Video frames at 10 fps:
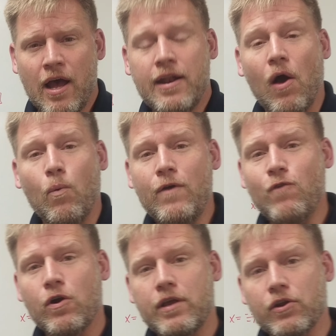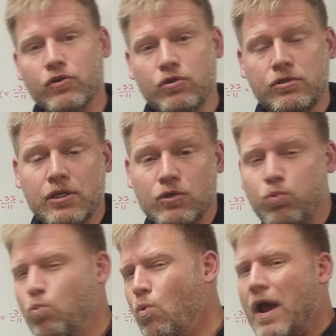Now, we've already introduced this
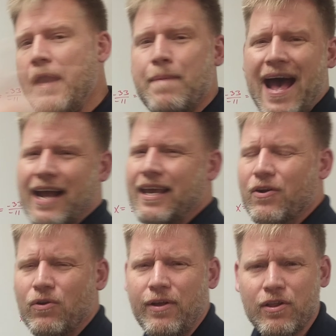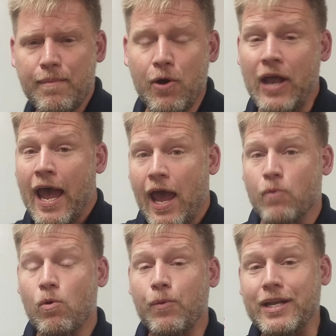way back earlier in the book.
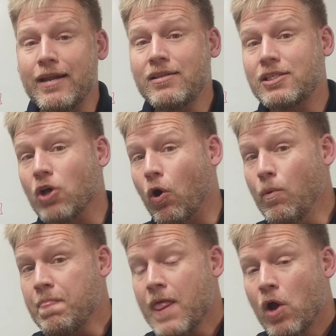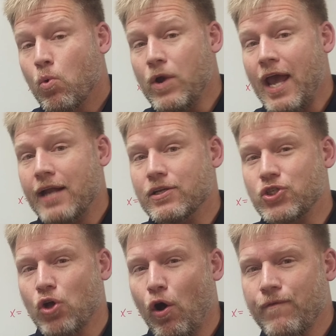And when we did so, we had to
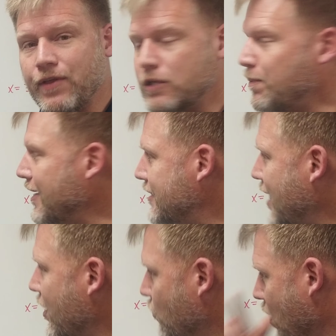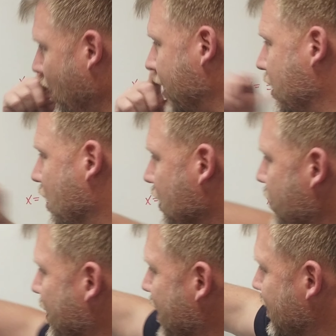solve this by saying, well, I could
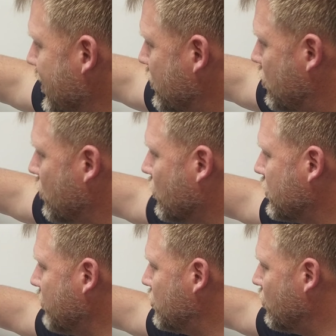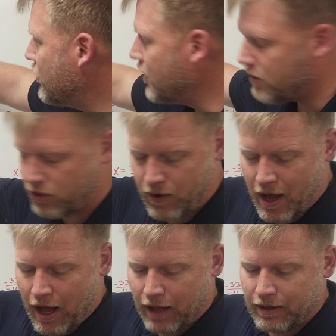eliminate these two or substitute with these two,
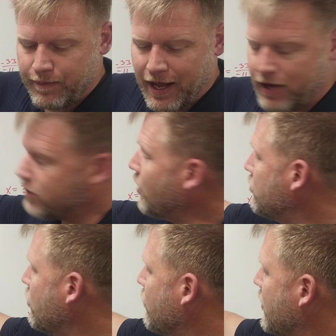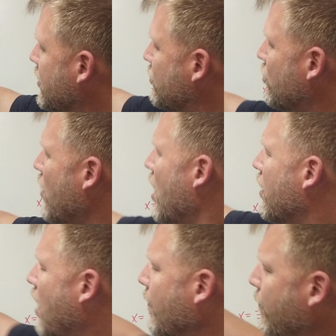eliminate or substitute with these two,
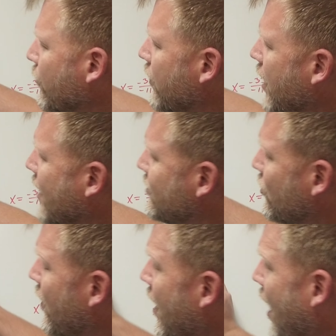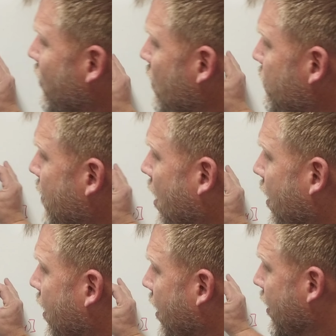come up with an answer, and then uh,
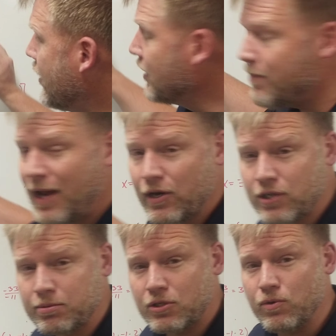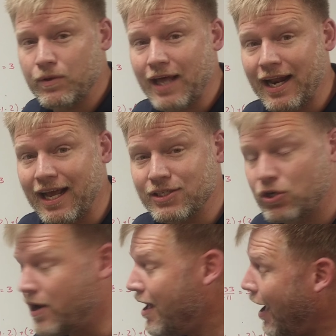uh, eliminate or substitute with that
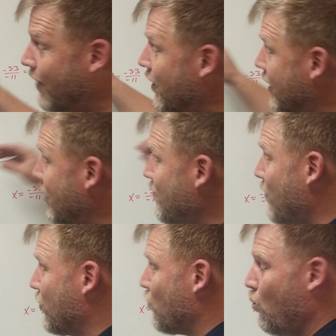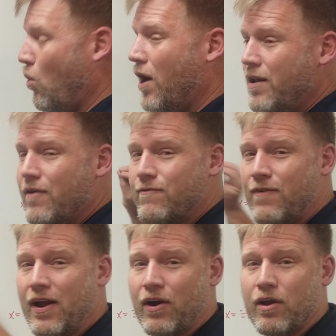answer, and then come up with one
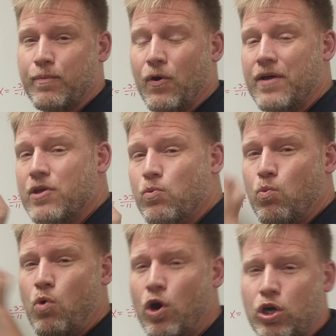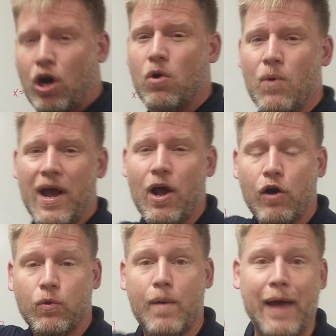variable, and then work our way
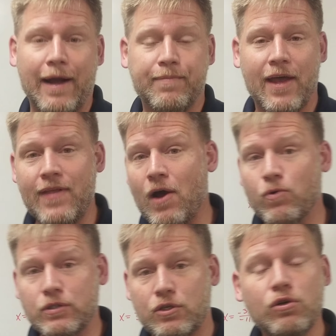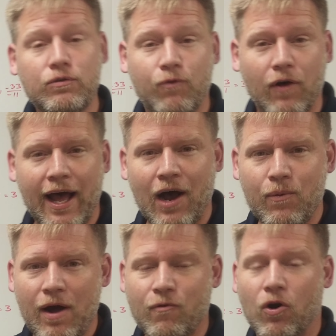all the way back. And that was useful.
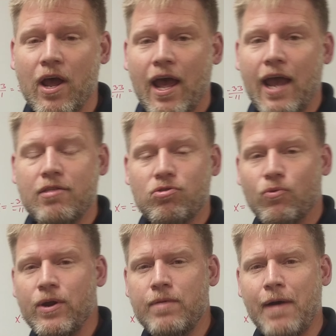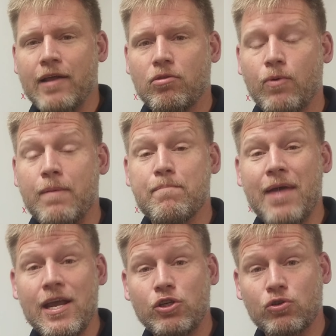However, a 3 by 3
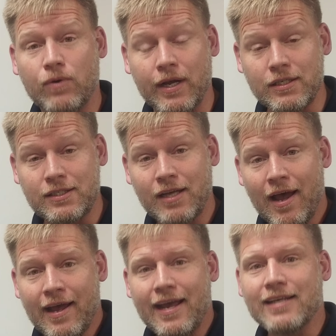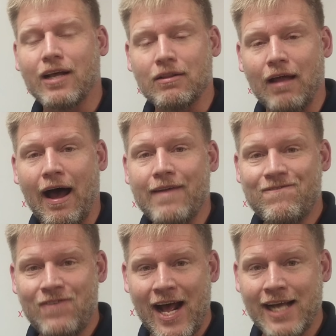matrix is a lot
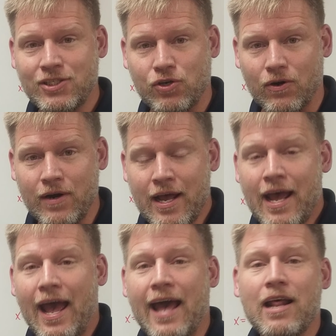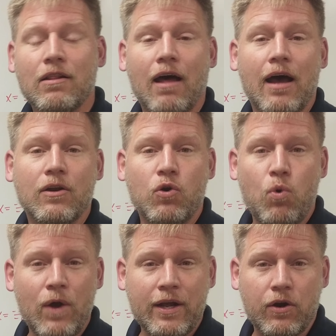faster and a lot
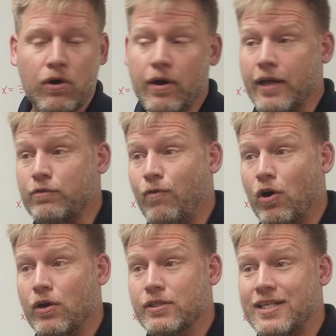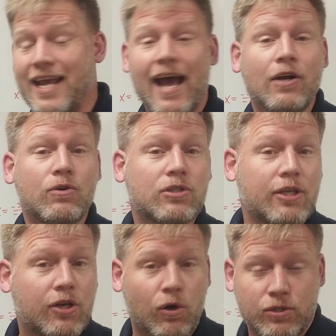quicker as far as the
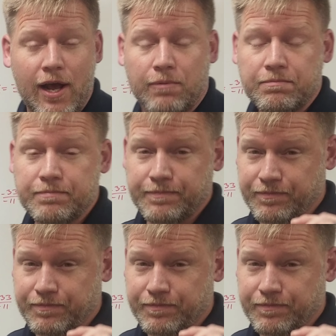accuracy goes. Now,